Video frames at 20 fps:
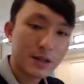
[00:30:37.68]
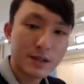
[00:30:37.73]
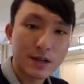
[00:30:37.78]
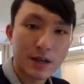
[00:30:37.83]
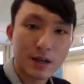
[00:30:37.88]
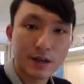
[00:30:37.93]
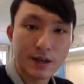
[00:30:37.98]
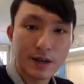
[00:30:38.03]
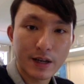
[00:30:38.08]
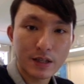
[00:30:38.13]

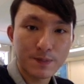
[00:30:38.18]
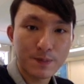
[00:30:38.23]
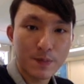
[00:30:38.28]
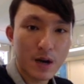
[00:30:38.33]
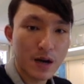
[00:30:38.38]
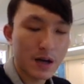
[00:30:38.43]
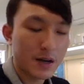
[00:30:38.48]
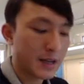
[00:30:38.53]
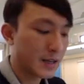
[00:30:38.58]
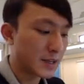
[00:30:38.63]
Now the next
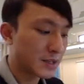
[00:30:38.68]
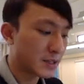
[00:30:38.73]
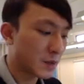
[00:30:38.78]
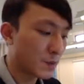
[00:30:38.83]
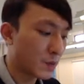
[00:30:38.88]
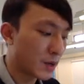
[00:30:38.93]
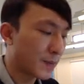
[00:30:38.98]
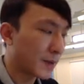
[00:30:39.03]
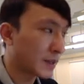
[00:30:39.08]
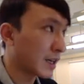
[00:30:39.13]
part is
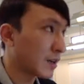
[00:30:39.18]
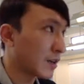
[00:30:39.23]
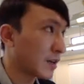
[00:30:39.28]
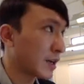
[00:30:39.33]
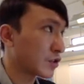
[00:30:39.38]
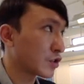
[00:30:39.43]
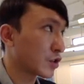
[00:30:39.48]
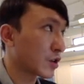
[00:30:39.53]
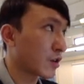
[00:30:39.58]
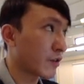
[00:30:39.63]
what about dilute
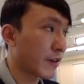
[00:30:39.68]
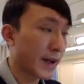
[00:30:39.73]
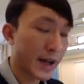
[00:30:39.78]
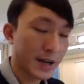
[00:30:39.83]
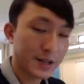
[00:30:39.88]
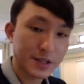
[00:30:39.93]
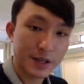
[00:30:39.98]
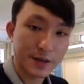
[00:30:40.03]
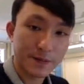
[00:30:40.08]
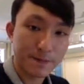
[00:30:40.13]
hydrochloric
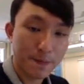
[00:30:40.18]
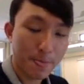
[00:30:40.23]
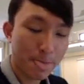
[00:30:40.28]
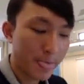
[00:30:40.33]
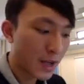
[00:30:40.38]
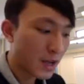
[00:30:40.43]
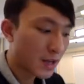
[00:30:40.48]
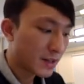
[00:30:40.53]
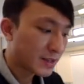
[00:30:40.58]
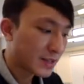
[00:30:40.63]
acid?
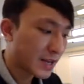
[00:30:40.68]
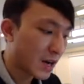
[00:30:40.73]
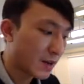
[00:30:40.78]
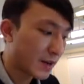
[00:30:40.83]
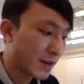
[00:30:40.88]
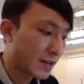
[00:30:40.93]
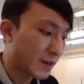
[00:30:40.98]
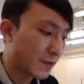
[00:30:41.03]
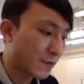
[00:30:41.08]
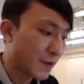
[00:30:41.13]
Now
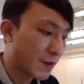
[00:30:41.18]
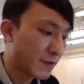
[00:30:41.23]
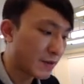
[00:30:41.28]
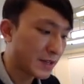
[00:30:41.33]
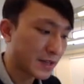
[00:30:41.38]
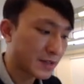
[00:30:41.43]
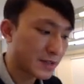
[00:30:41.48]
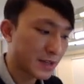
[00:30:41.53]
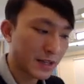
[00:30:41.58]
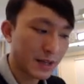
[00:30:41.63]
in a
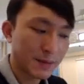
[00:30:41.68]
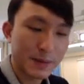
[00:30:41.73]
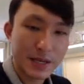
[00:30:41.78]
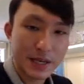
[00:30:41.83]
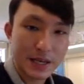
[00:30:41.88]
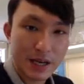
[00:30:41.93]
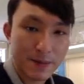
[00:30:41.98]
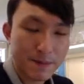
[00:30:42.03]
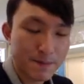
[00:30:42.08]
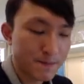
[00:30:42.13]
very acidic
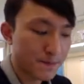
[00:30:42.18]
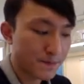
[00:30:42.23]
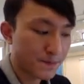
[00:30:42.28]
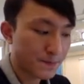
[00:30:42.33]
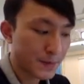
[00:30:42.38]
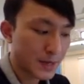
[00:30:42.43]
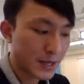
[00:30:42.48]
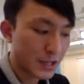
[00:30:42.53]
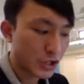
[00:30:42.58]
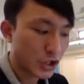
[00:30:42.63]
medium,
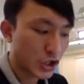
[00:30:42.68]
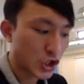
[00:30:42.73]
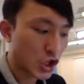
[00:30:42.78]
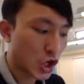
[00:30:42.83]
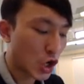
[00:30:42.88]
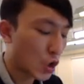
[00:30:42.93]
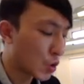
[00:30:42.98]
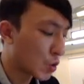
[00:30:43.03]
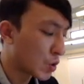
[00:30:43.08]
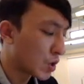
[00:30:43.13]

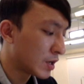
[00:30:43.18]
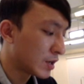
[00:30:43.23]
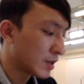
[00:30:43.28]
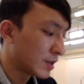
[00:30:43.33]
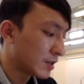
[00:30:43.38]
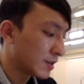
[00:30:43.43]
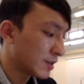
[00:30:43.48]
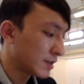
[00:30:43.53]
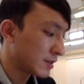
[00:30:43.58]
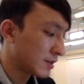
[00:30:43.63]
so
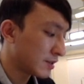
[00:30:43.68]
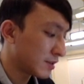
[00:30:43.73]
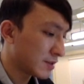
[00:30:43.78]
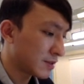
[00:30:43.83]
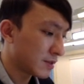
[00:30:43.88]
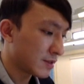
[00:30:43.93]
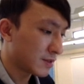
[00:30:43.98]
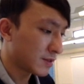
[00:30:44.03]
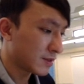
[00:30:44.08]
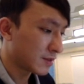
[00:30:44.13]

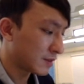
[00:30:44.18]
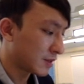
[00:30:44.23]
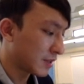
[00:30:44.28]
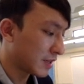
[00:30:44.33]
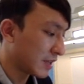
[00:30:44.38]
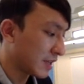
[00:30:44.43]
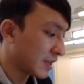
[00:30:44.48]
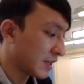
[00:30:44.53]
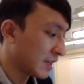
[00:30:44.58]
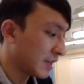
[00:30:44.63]

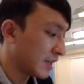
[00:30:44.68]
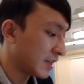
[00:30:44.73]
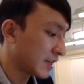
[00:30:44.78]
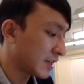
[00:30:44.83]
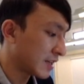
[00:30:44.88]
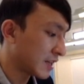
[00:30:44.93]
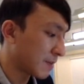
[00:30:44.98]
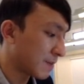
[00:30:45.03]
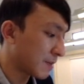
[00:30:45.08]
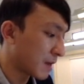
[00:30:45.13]

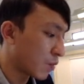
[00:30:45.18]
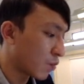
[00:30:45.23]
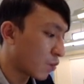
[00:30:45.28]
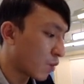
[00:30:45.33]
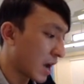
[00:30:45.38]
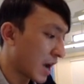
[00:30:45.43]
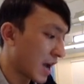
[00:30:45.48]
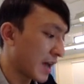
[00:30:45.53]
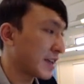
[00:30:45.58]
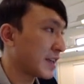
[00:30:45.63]
the compound
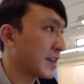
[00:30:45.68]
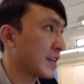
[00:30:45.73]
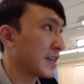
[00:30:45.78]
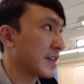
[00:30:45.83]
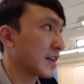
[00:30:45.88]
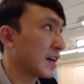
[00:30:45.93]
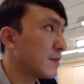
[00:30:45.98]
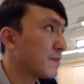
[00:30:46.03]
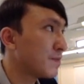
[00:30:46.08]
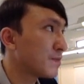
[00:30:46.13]
Y
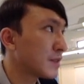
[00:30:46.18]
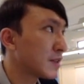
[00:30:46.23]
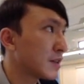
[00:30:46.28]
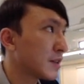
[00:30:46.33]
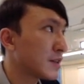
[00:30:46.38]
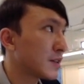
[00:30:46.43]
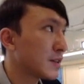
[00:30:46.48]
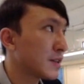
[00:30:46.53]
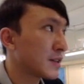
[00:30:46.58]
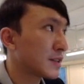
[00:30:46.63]
here,
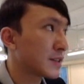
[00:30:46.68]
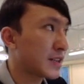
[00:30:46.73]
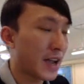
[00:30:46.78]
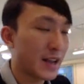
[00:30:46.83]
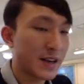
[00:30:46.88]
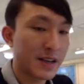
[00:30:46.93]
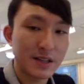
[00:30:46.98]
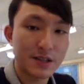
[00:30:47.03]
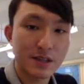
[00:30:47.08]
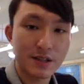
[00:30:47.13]

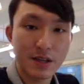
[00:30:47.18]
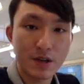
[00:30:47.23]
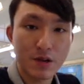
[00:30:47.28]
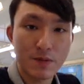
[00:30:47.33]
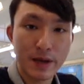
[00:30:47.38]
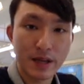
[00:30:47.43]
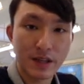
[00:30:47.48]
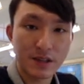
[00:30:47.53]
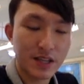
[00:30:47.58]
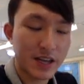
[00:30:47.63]
can it still
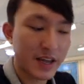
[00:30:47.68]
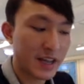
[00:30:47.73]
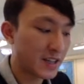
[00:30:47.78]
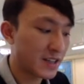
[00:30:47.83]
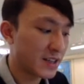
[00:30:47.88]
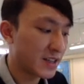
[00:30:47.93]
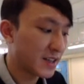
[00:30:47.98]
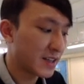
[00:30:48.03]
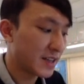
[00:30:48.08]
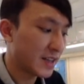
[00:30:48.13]

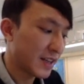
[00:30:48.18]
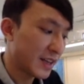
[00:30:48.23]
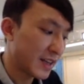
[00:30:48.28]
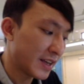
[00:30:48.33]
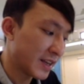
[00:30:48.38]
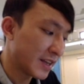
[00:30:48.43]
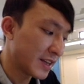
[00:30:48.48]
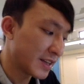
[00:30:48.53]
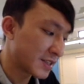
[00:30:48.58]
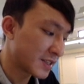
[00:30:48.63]
maintain
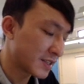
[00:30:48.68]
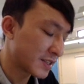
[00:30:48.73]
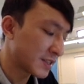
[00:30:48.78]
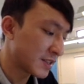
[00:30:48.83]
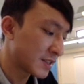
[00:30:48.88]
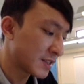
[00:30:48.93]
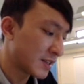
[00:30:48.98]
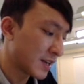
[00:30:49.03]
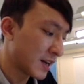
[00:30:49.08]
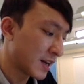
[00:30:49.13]
its
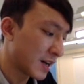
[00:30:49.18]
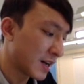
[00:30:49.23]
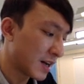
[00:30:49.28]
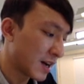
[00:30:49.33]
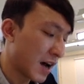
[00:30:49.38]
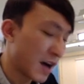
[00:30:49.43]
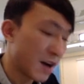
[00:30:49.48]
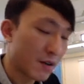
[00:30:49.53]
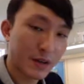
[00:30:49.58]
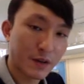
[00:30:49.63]

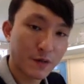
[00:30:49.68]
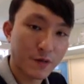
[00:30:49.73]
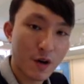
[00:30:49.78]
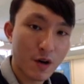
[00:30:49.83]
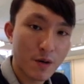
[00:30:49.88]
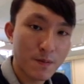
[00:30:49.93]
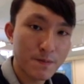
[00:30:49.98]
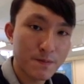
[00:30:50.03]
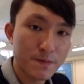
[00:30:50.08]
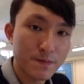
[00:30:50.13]
ionic
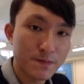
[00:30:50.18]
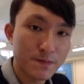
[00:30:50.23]
form?